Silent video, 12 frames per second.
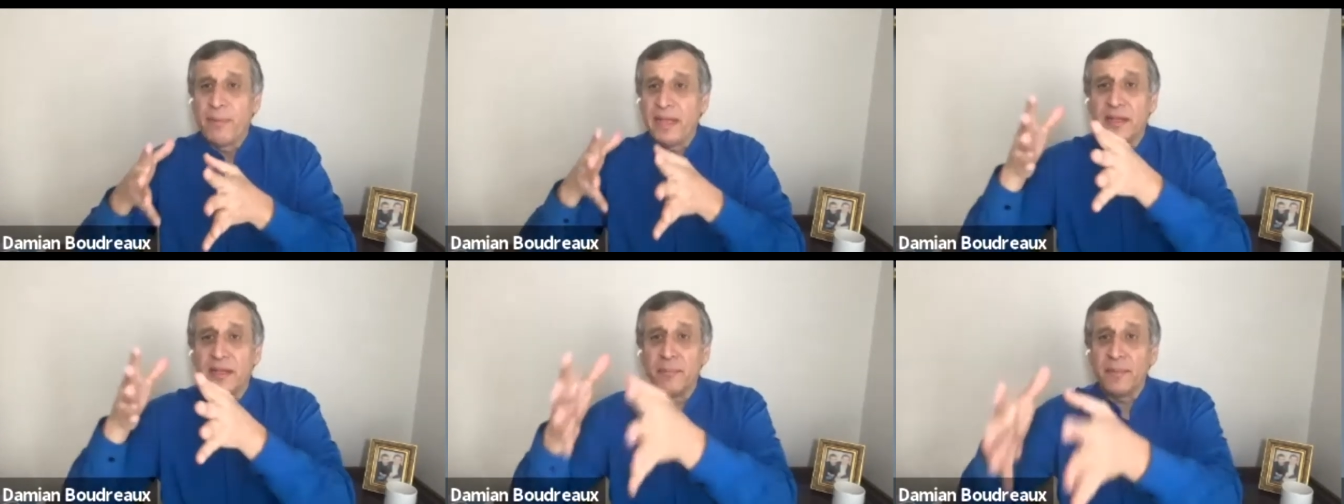
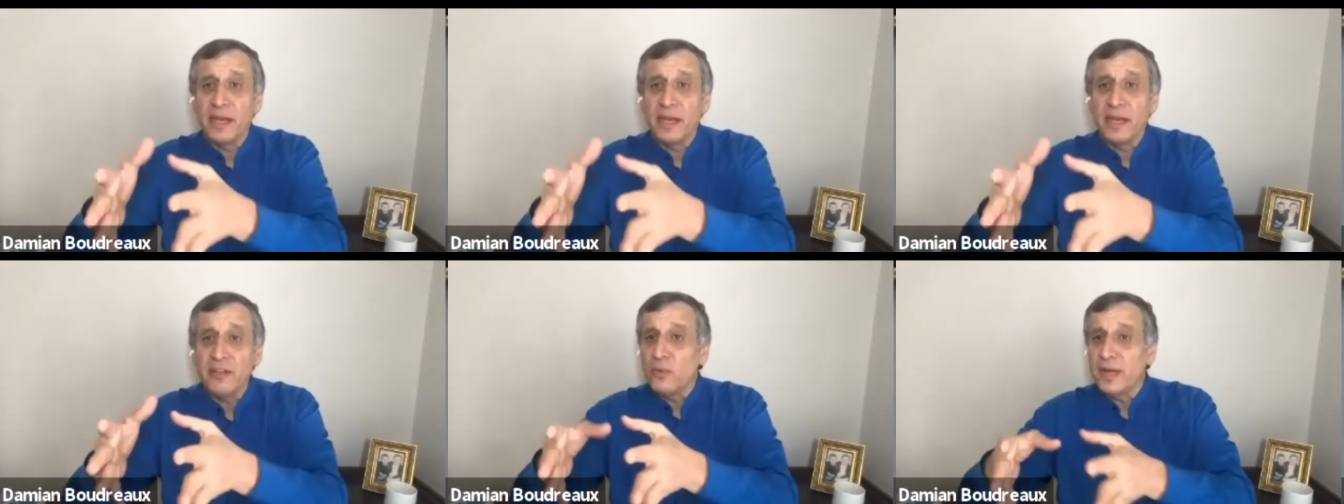and be
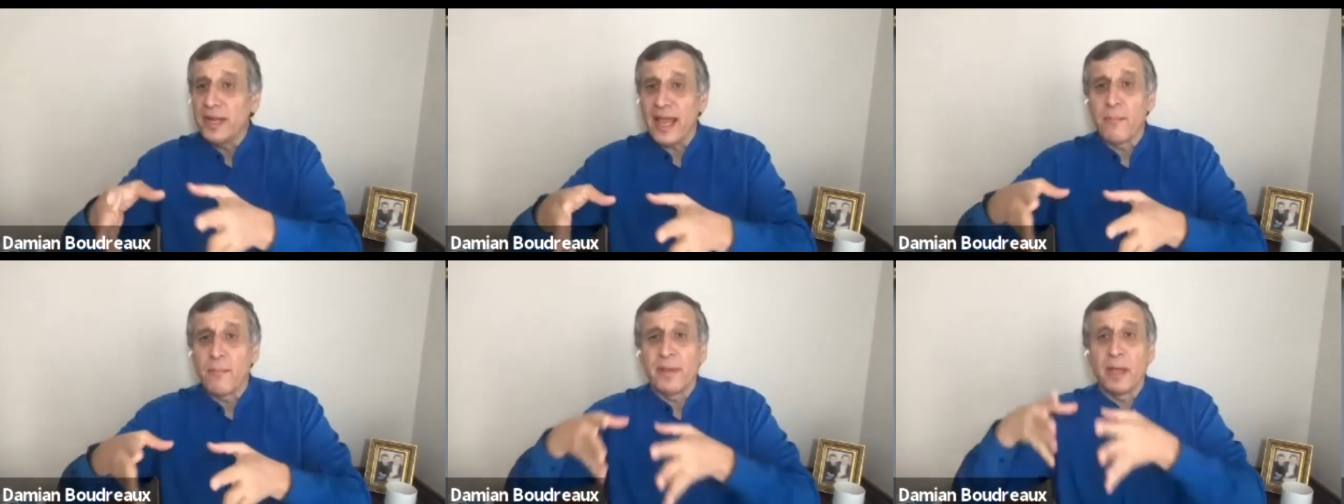committed
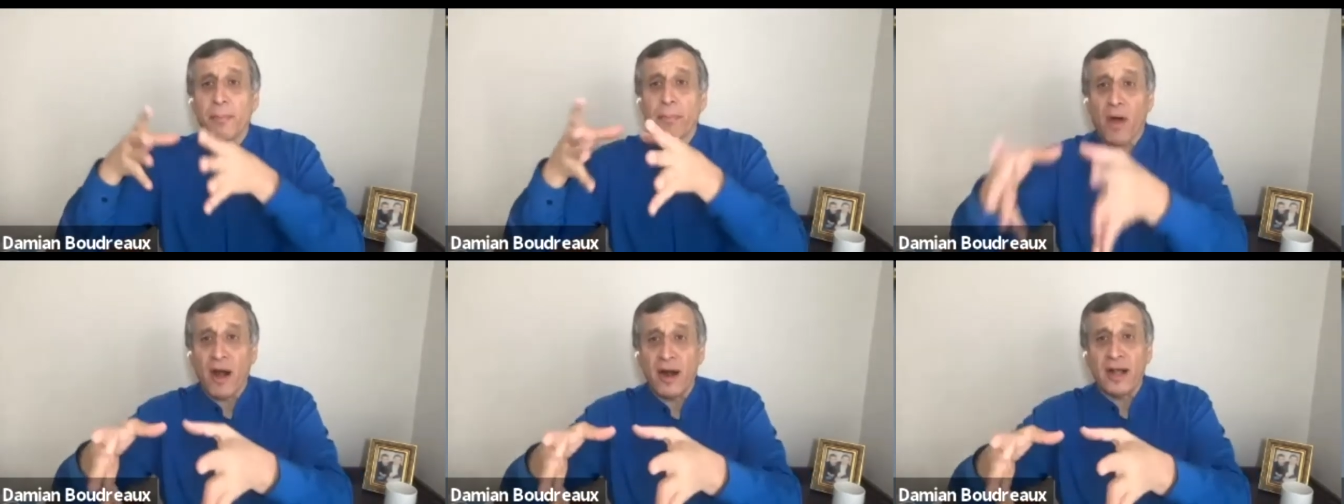to it
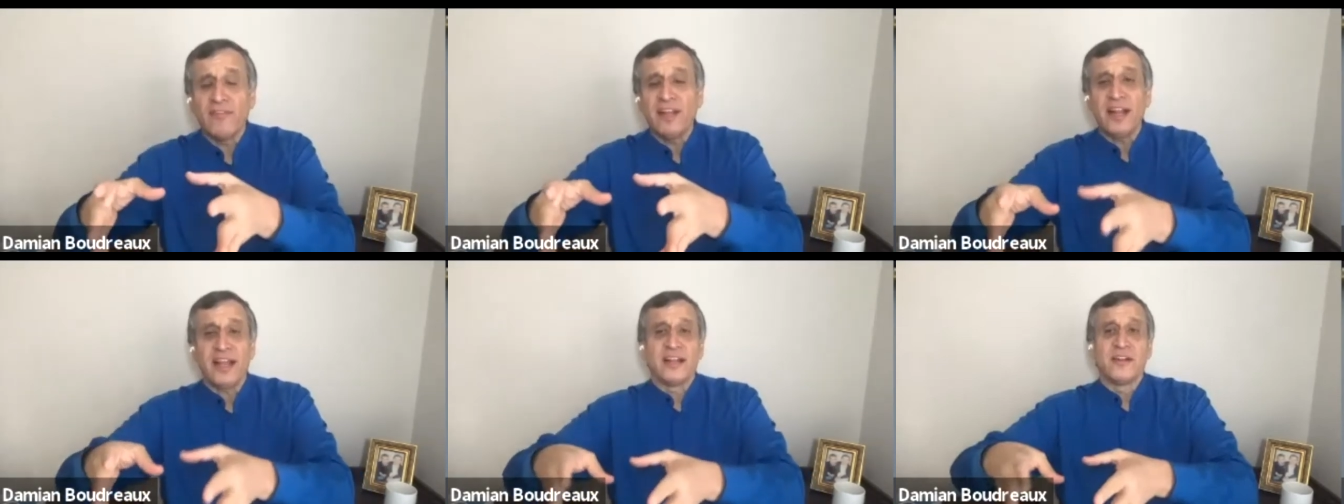and be a
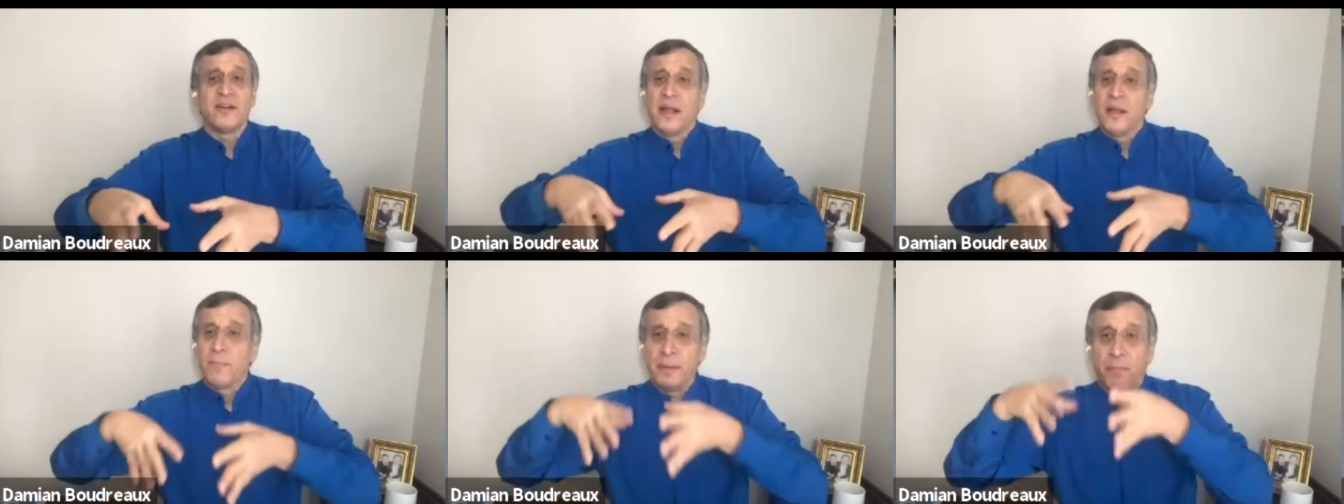part of it
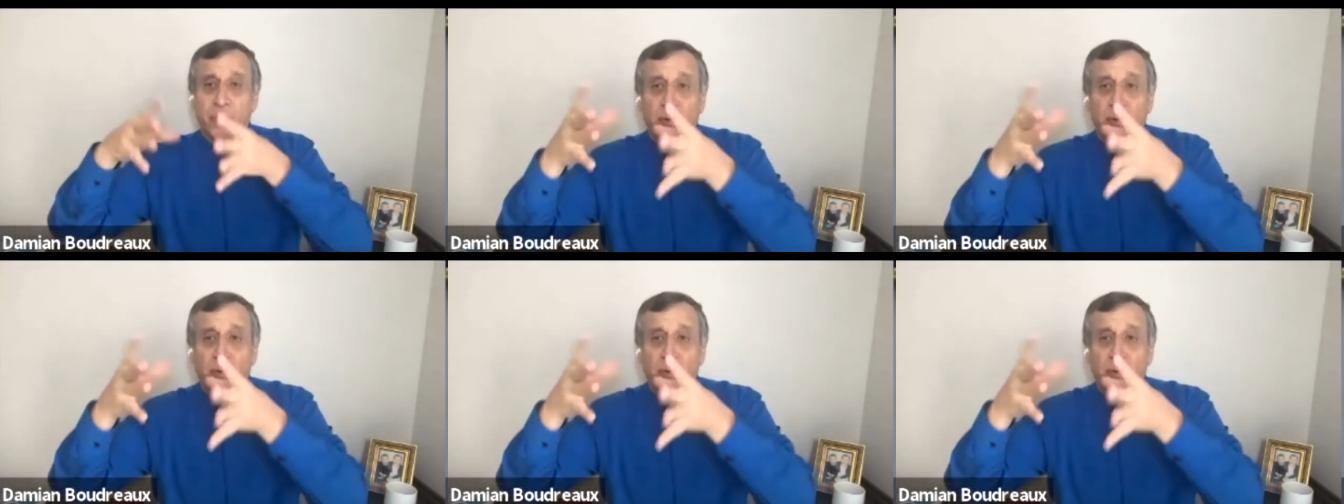and